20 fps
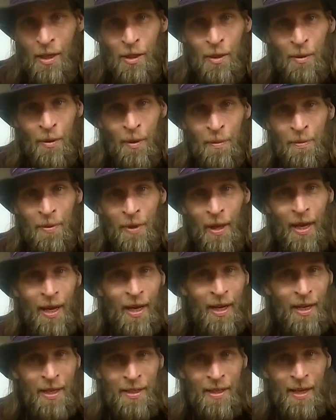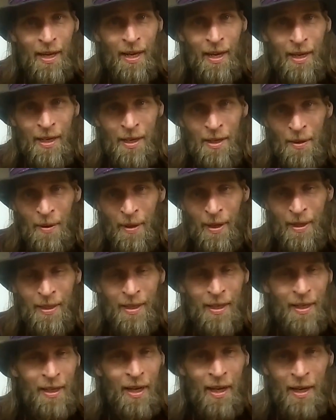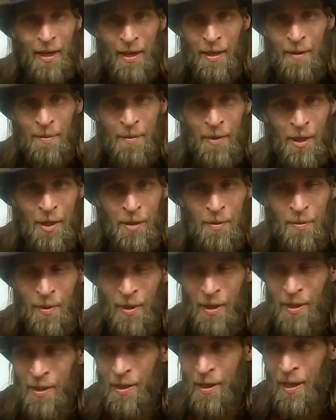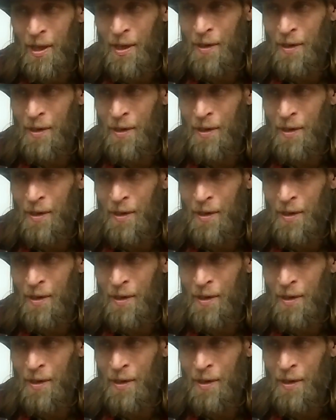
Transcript: to reply, because I'd get a lot of emails plus a